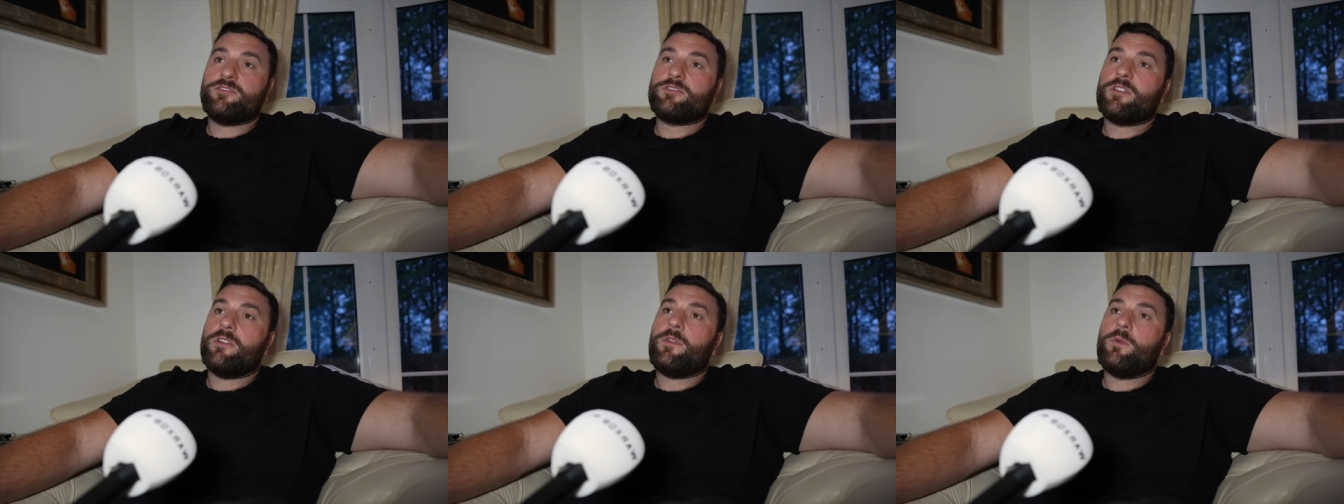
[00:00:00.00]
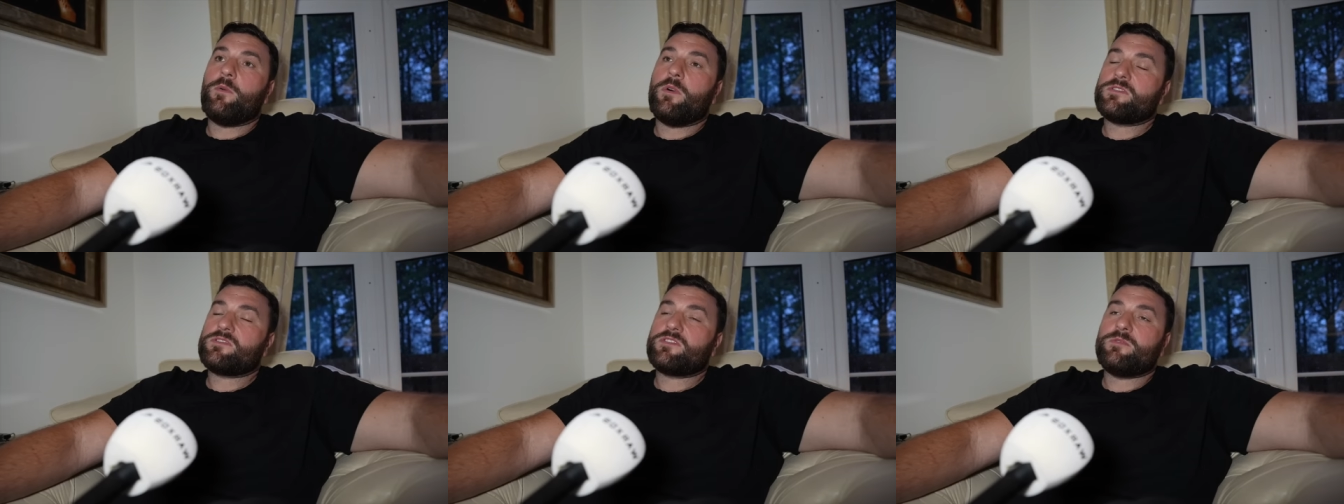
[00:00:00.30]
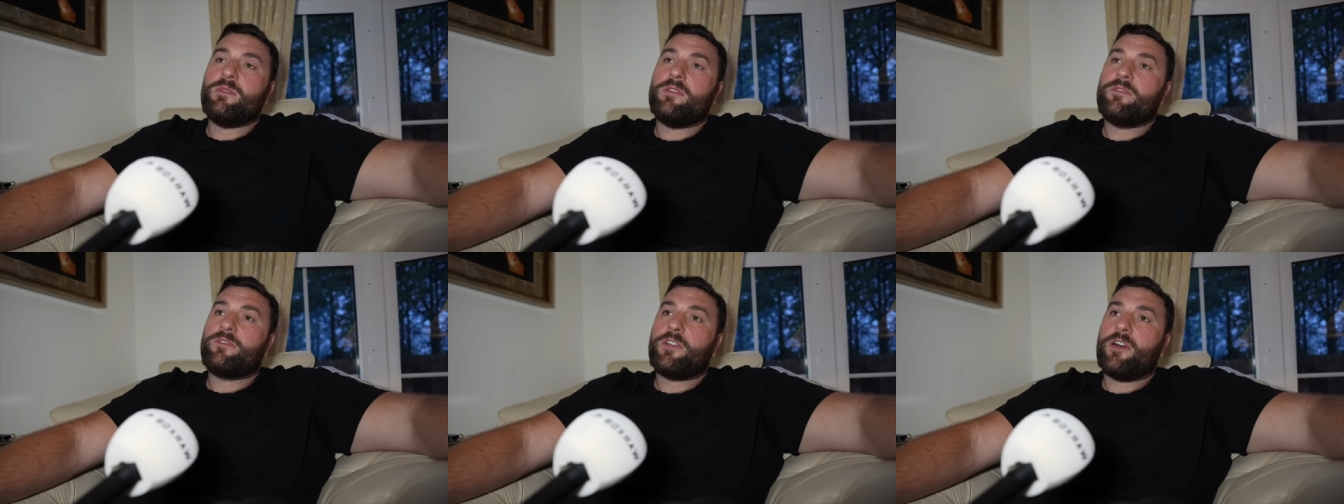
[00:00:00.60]
So if it was
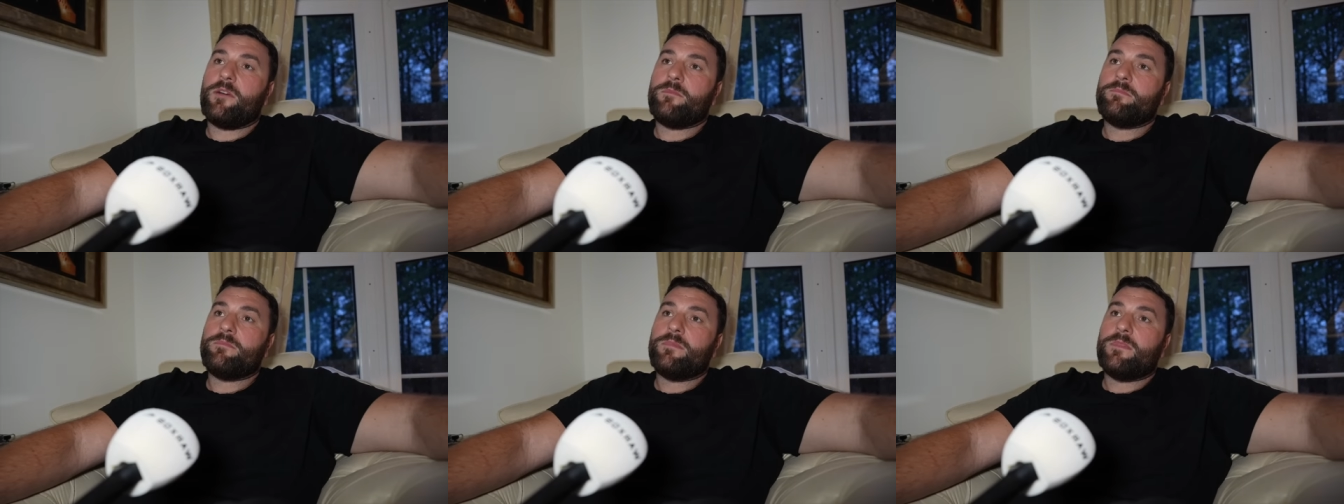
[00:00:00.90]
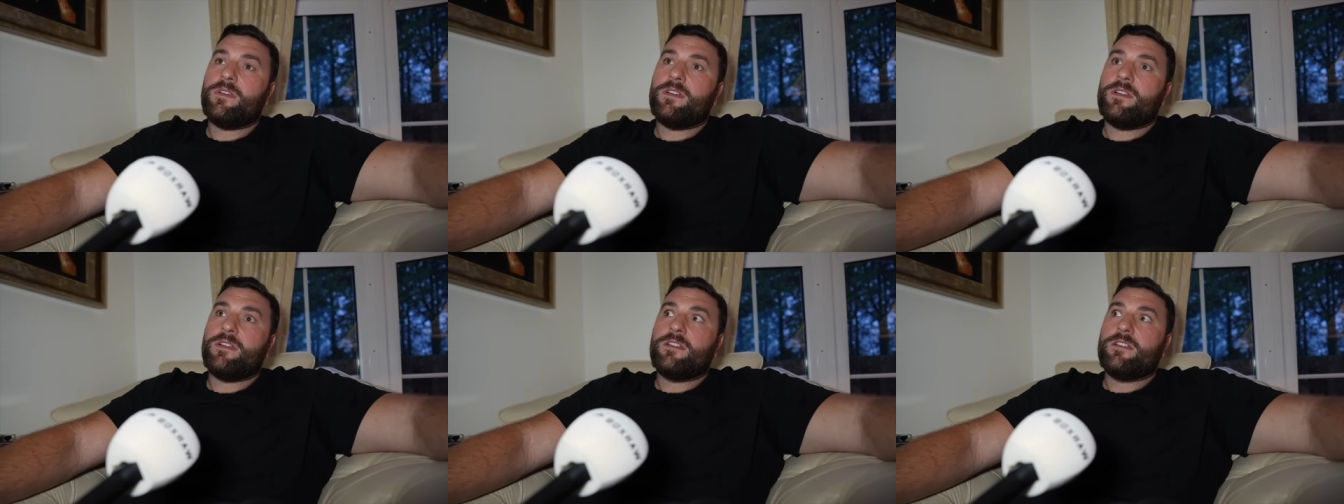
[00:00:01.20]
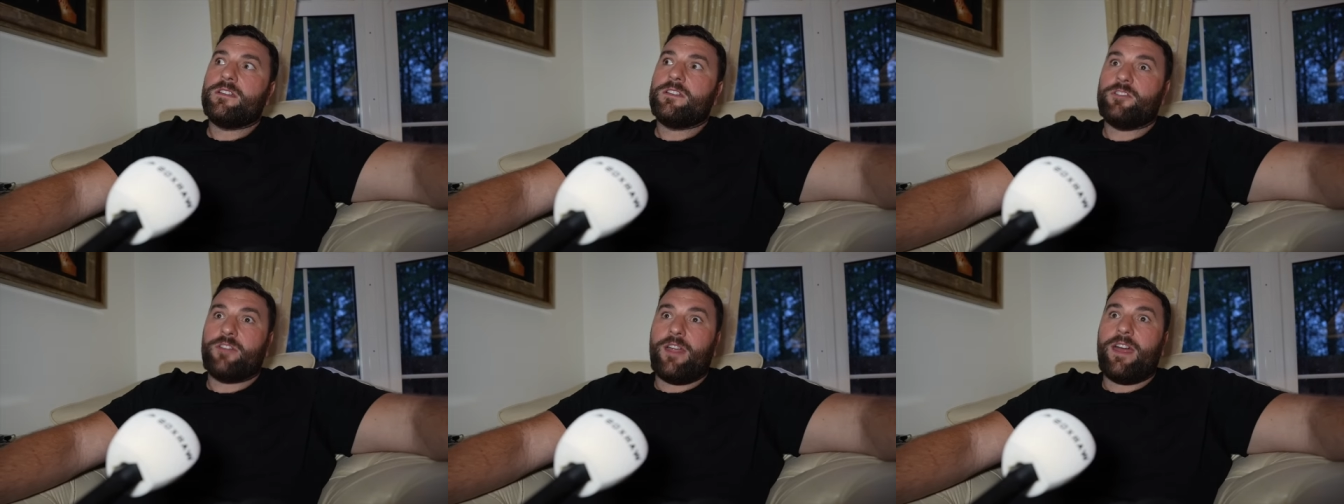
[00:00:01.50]
coming from
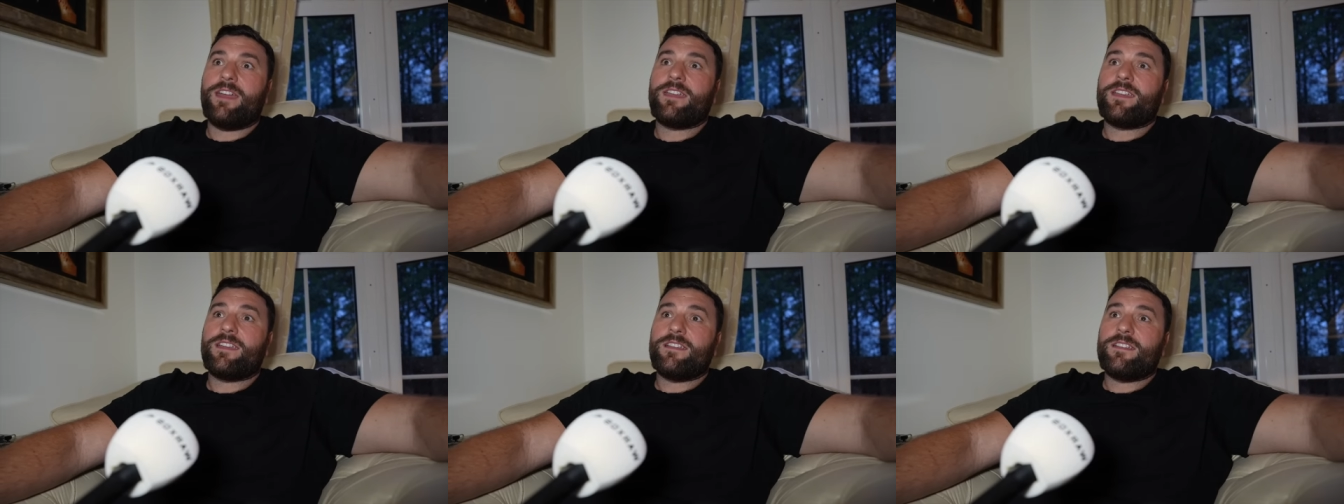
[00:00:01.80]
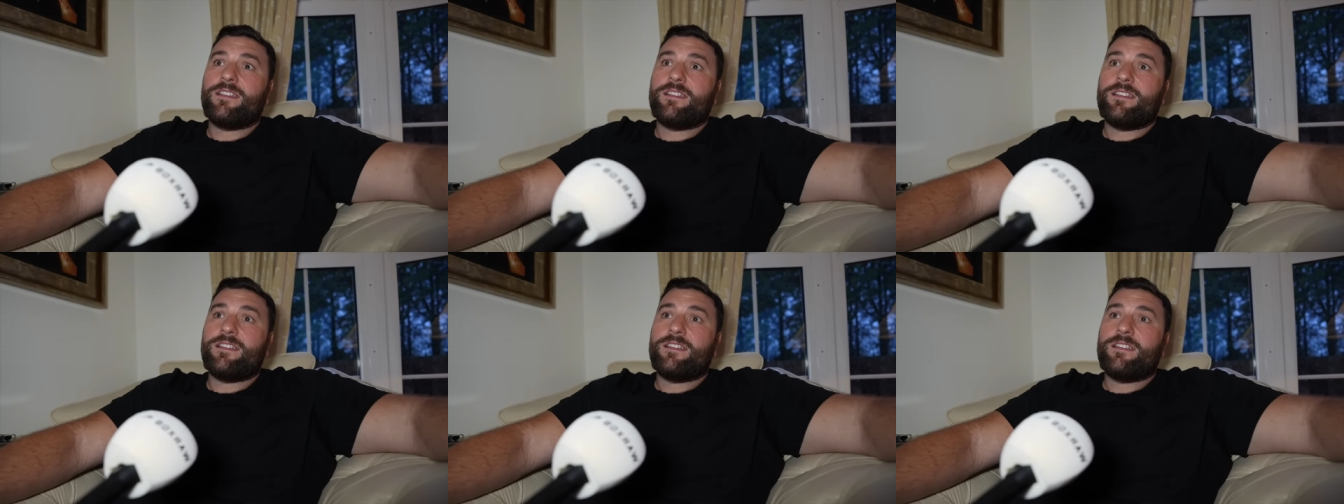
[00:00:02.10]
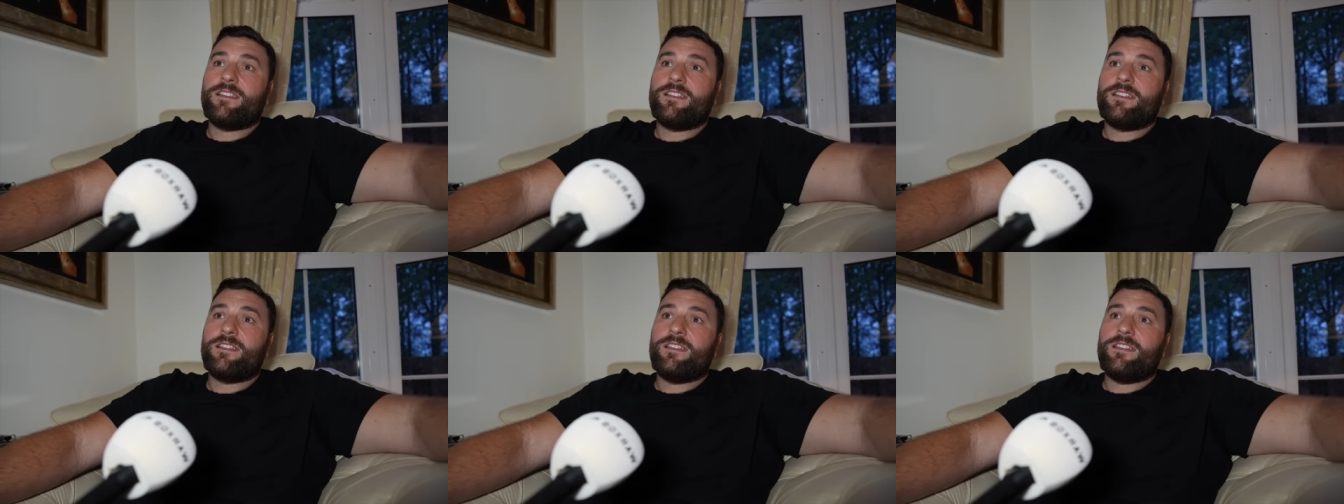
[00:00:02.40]
Greg,
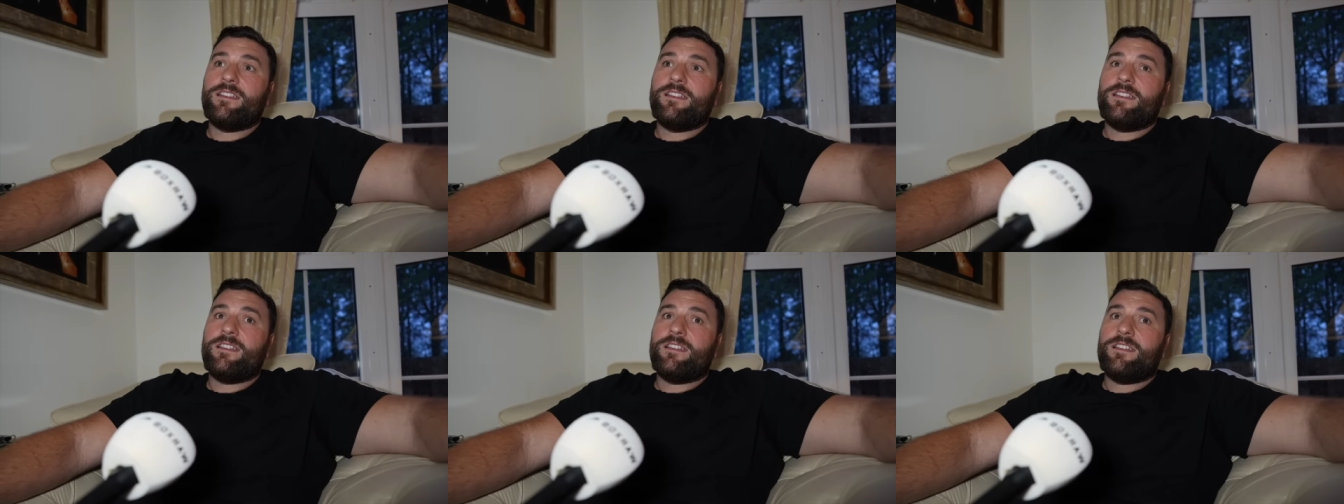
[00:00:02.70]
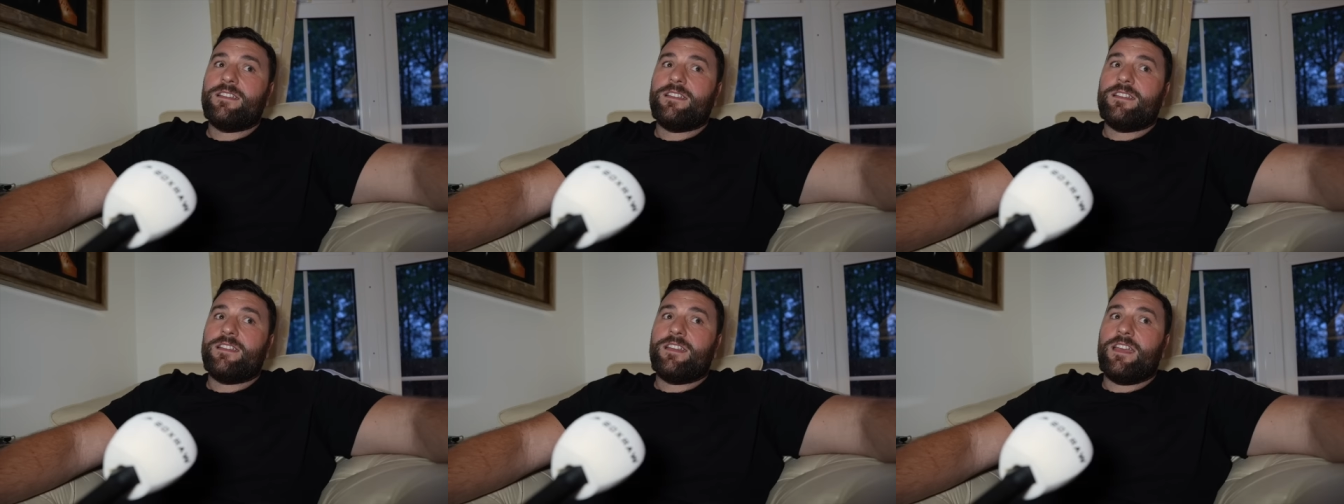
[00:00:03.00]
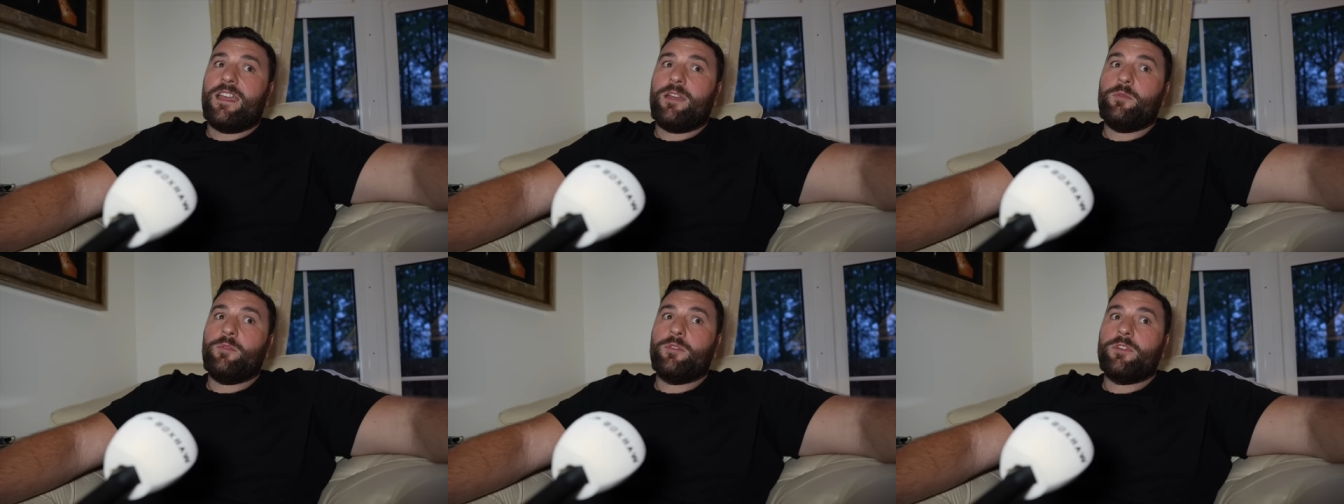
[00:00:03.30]

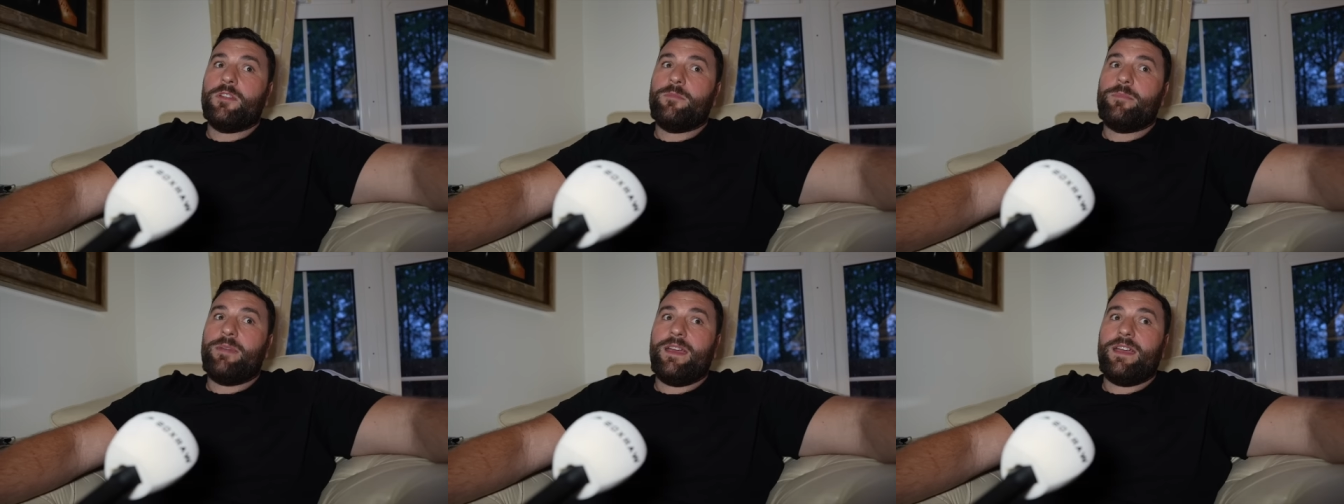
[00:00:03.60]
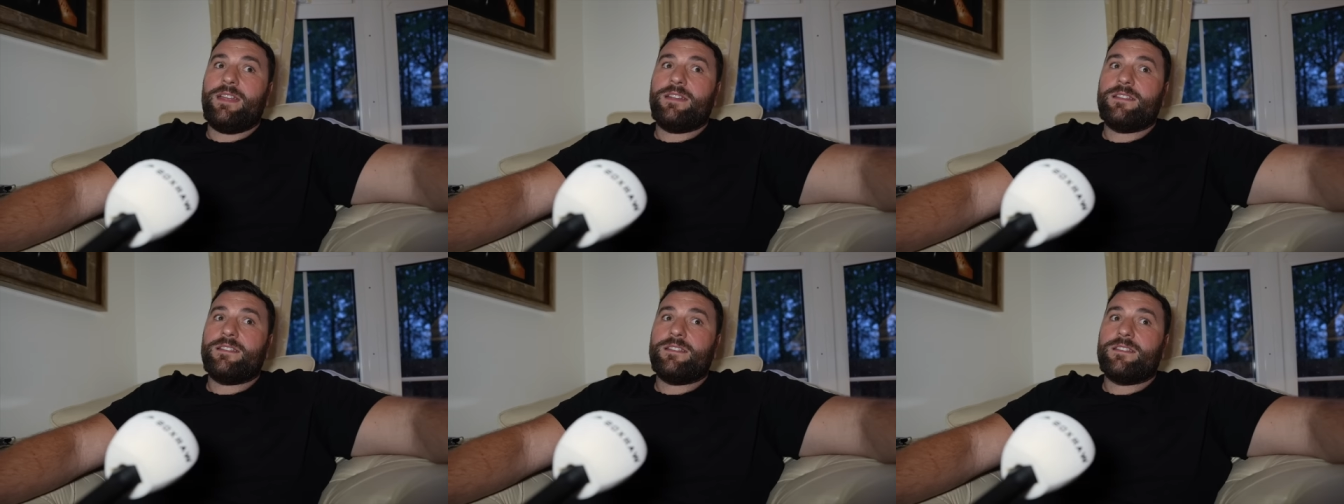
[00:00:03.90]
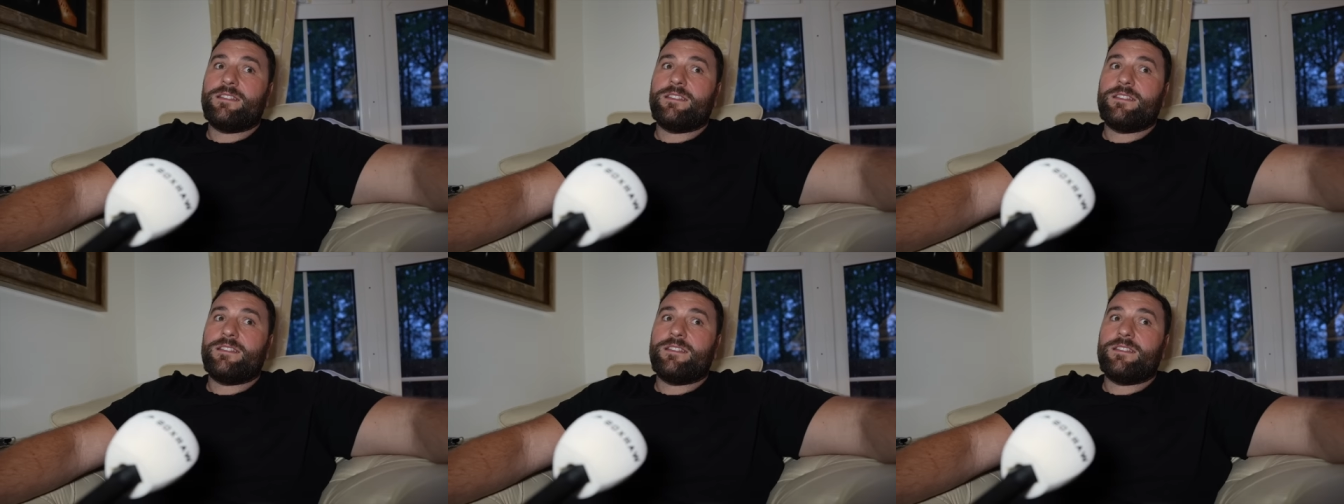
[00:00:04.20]
it would have been